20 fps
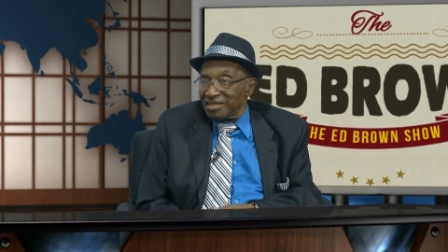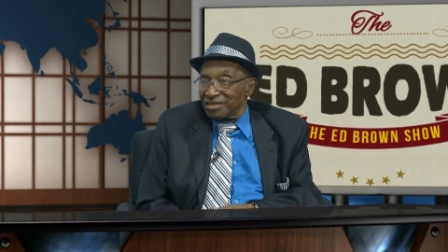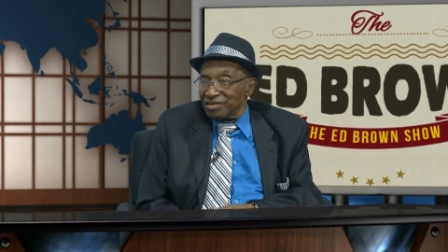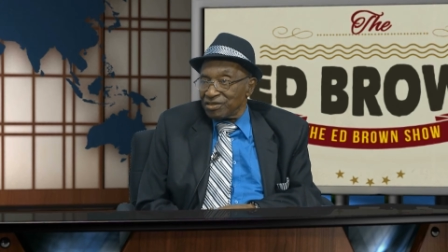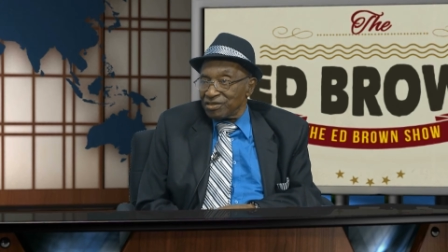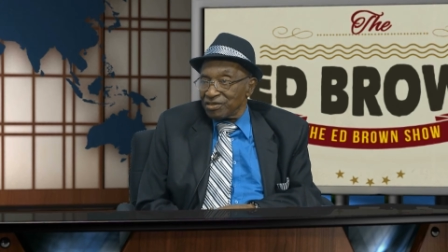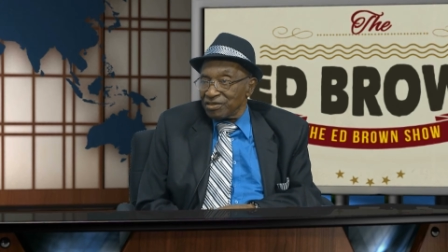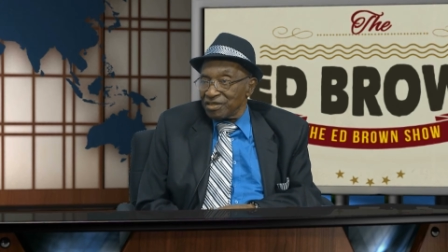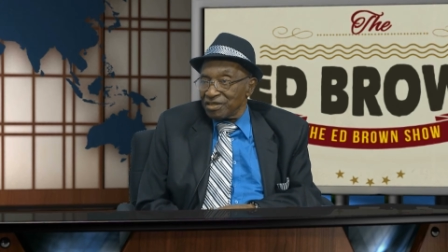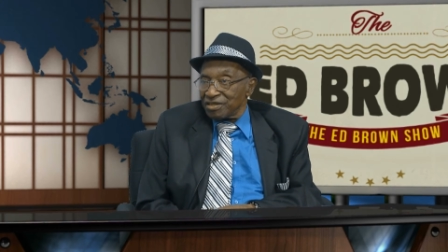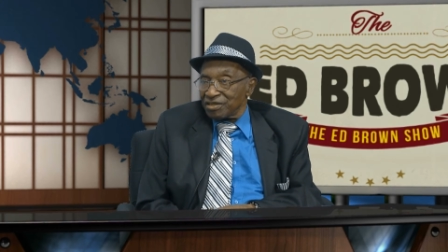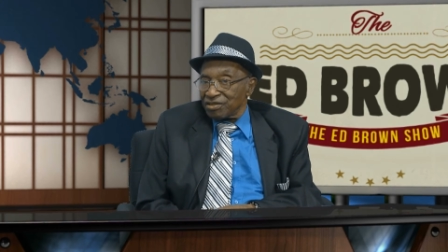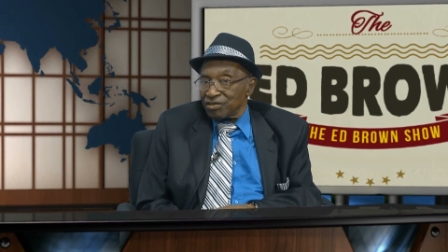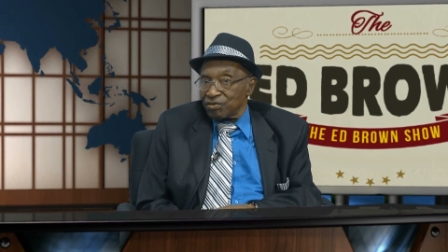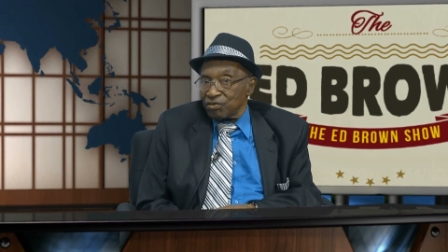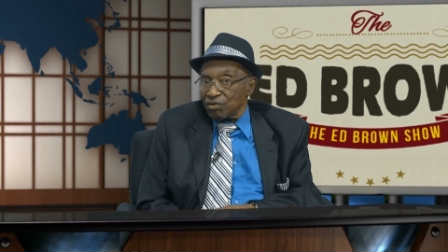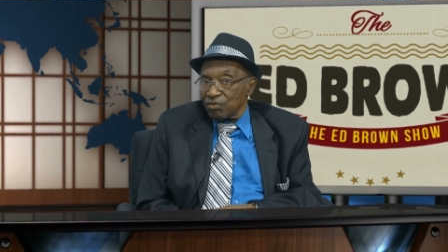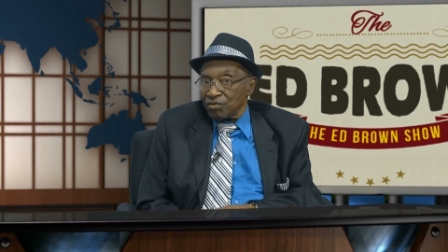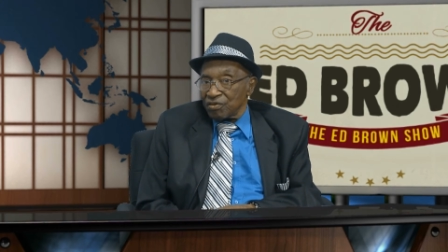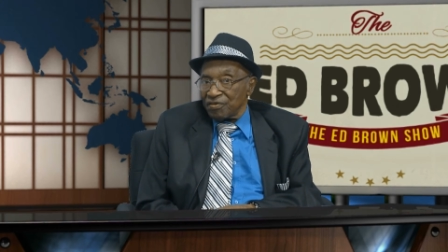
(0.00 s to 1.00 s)
it's
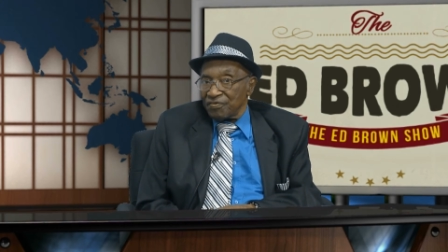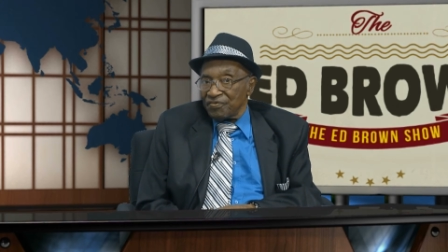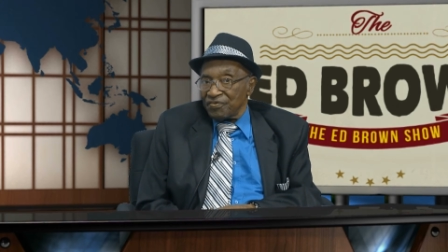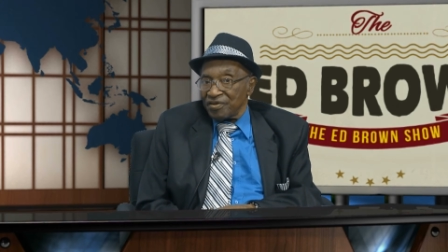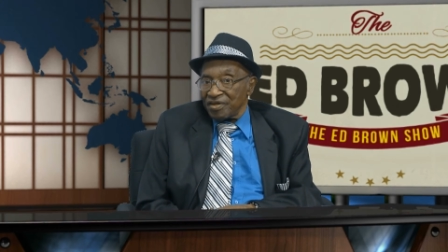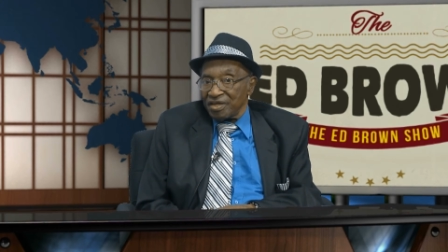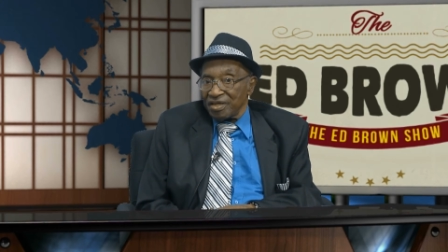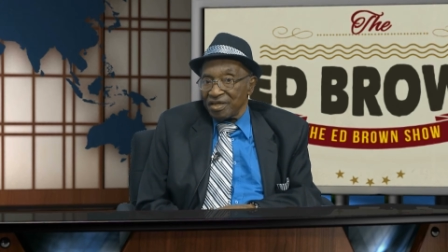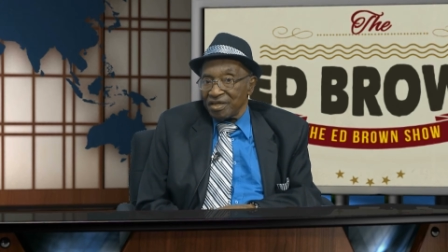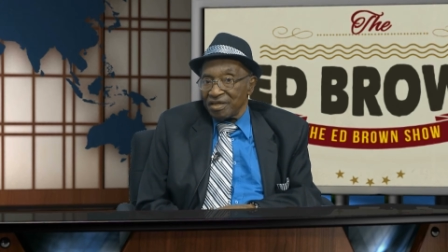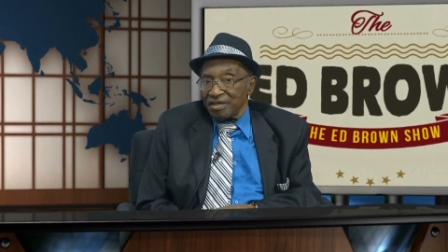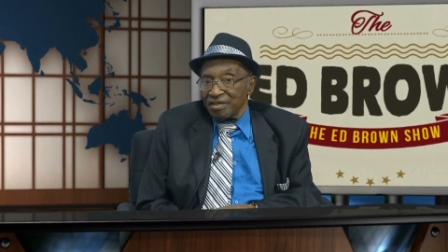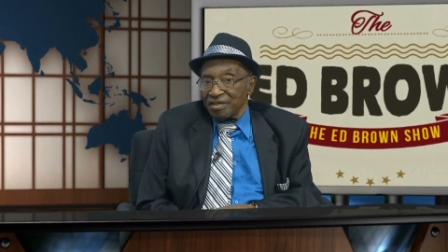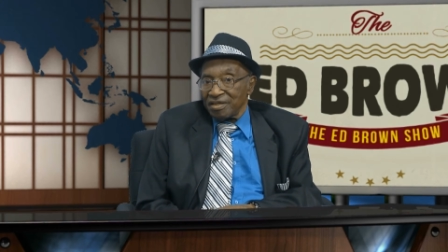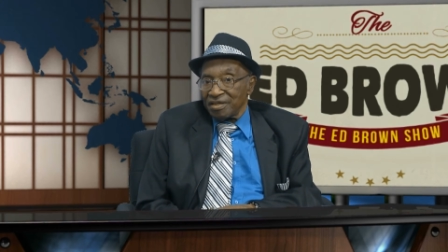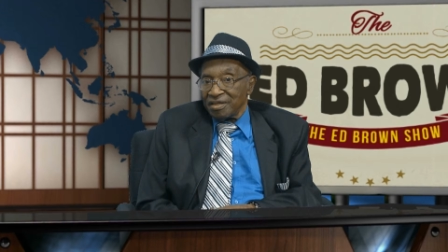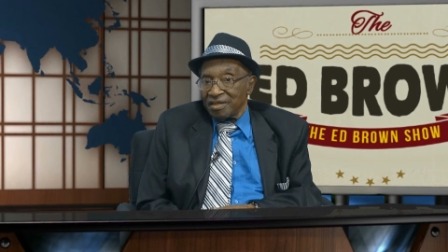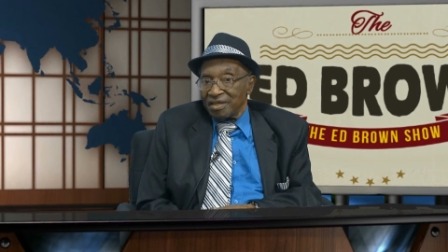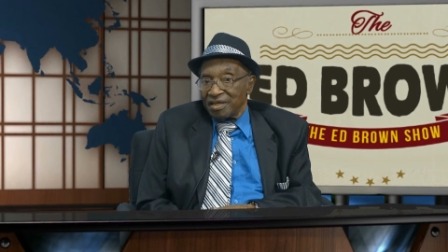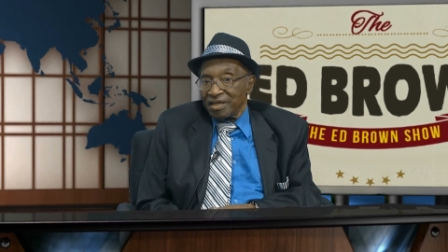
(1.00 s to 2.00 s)
sort of
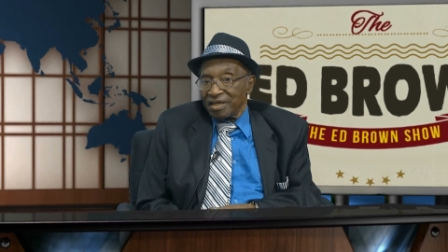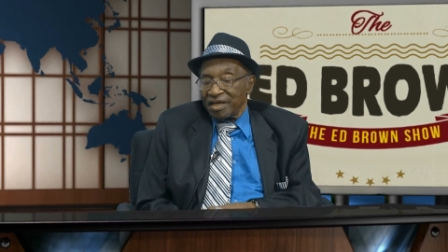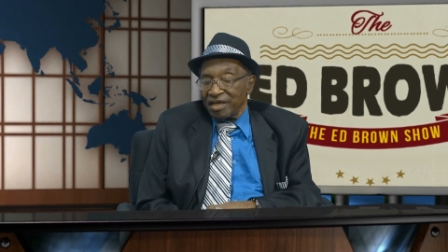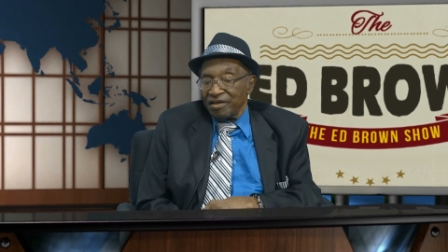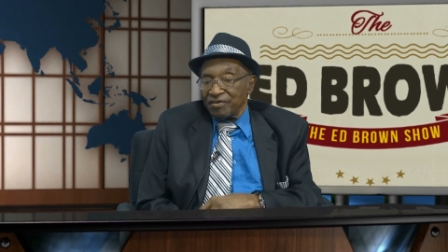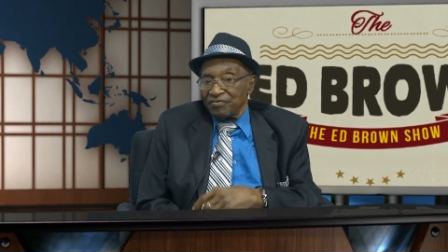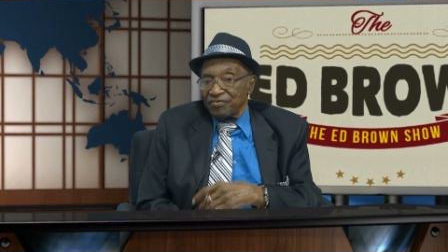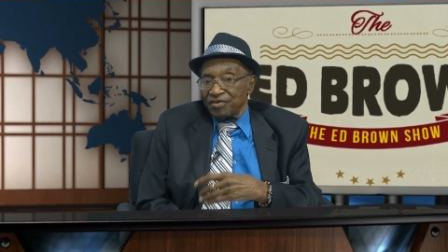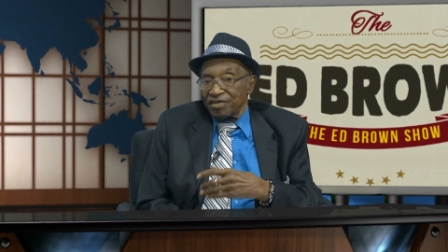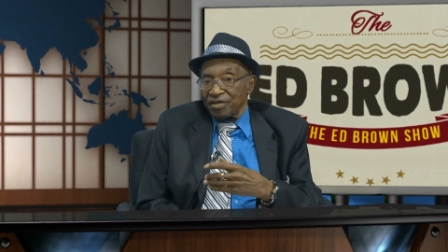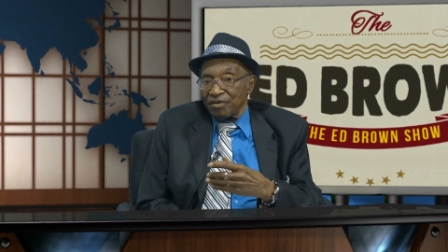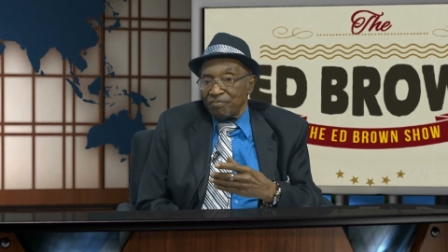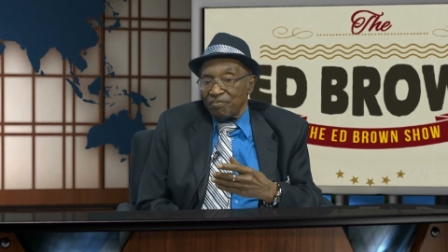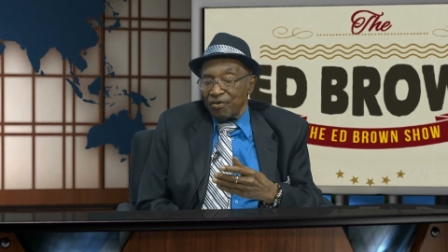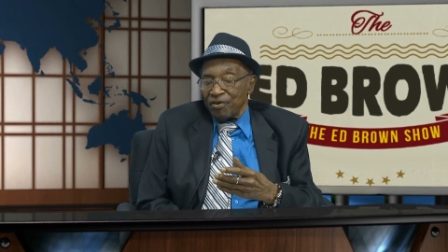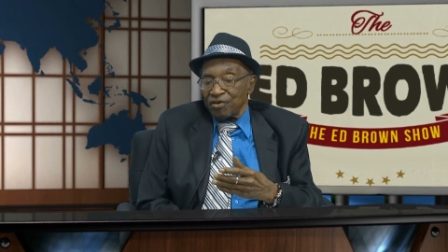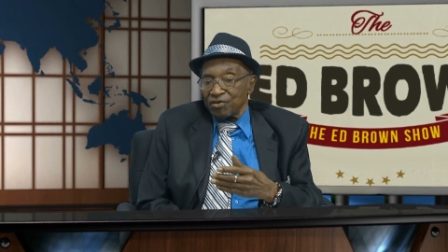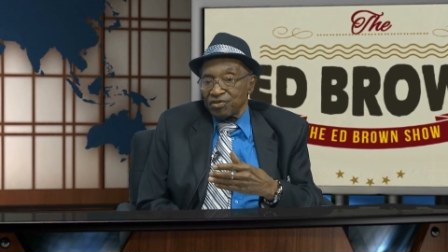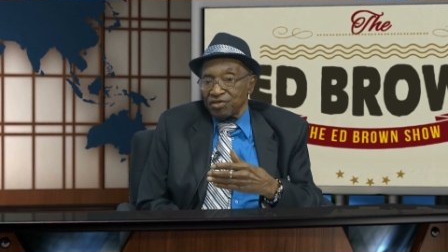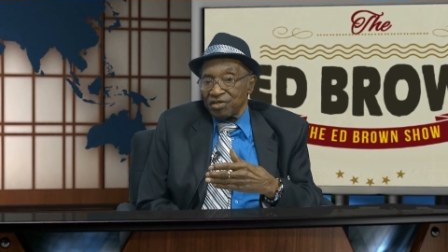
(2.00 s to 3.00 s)
gives the
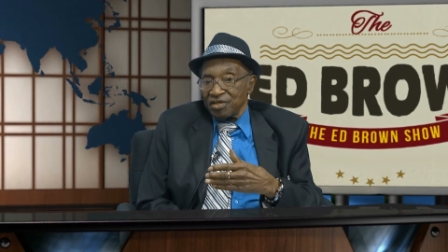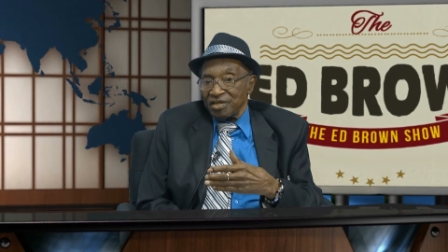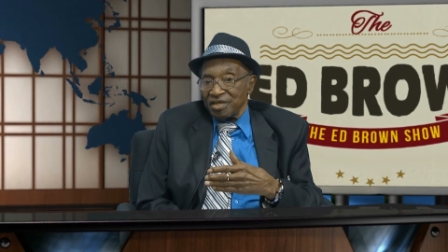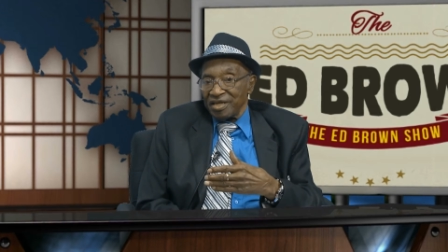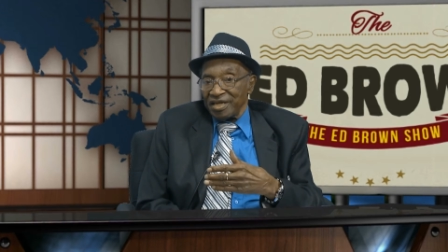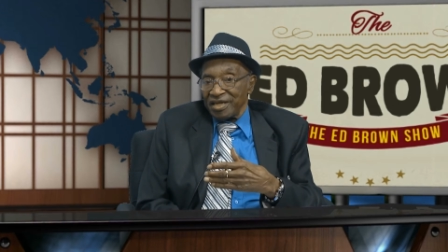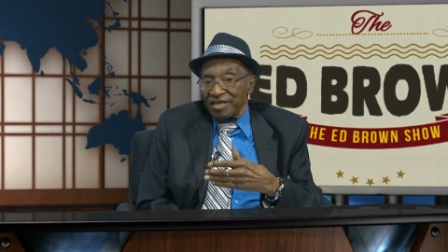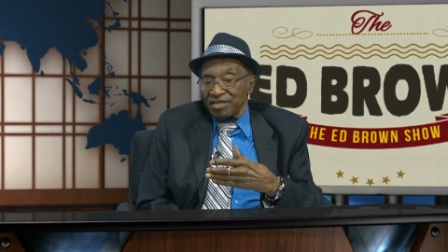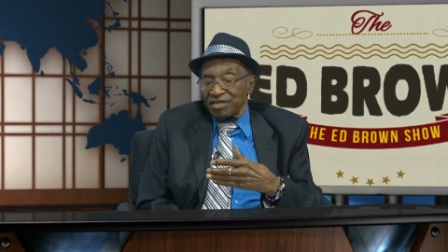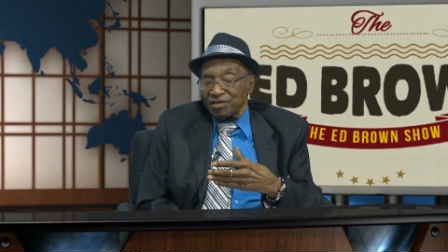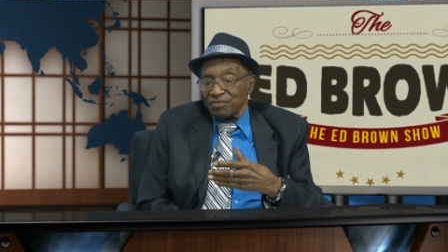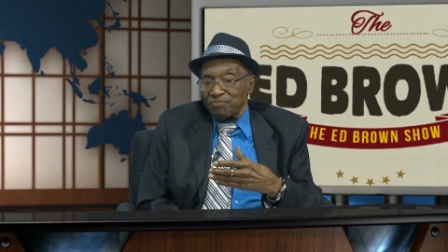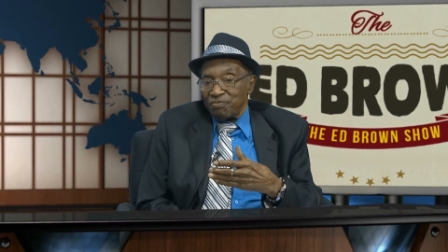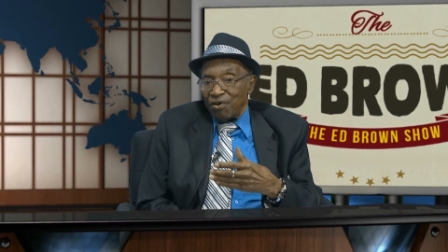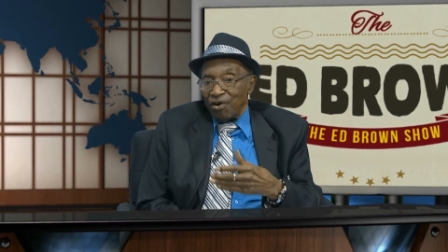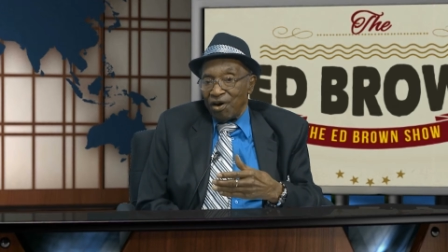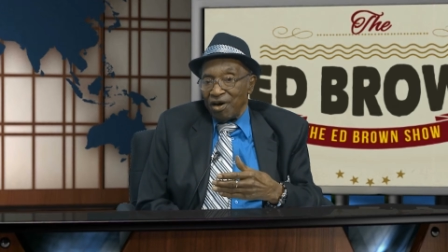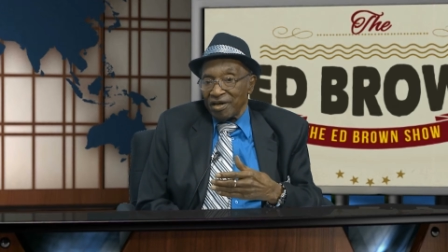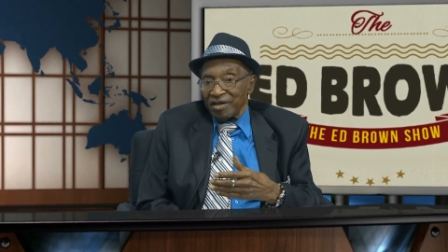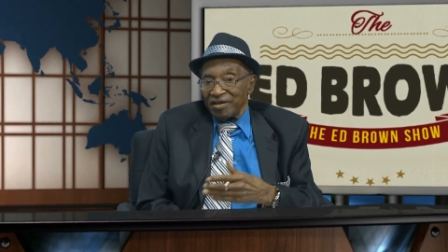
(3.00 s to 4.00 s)
person that's
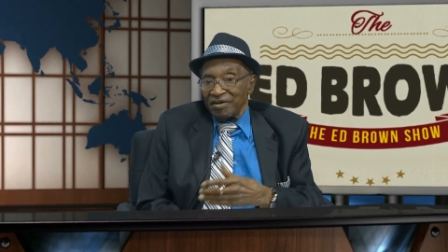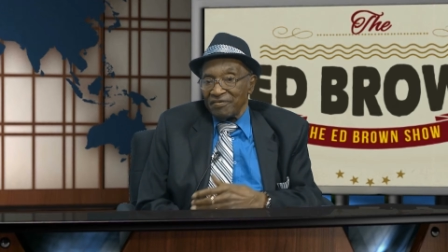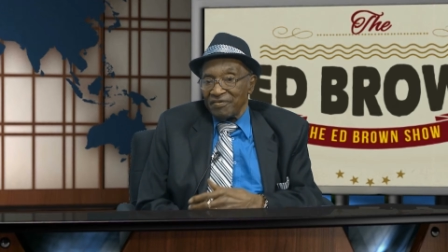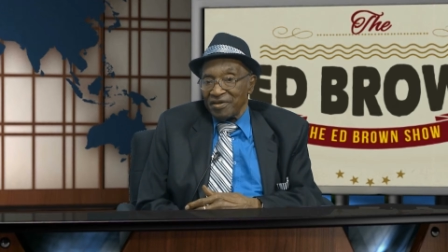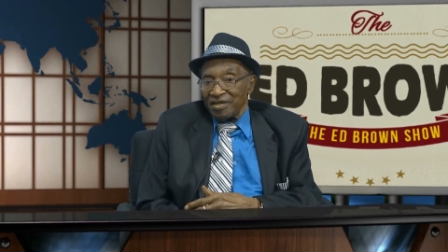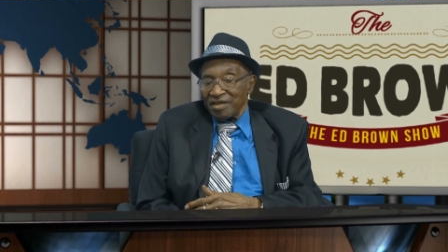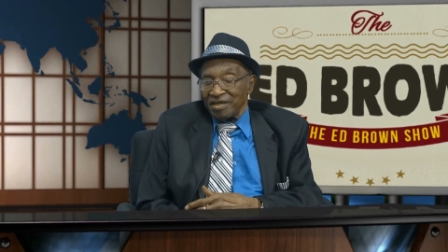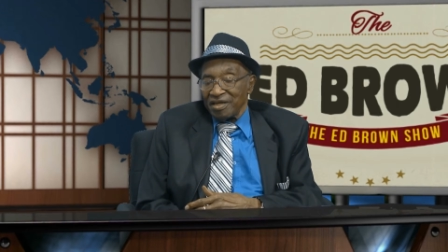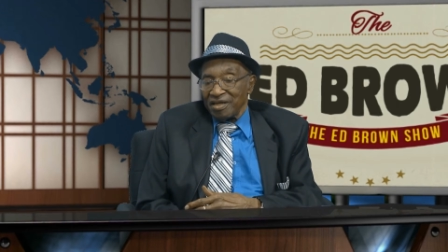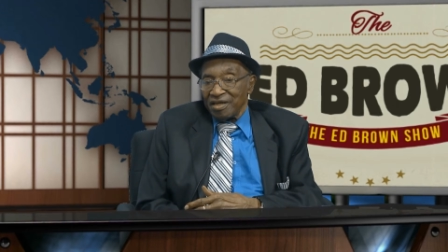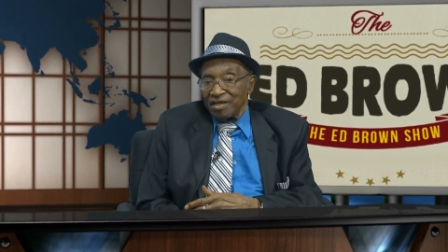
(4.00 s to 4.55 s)
part of it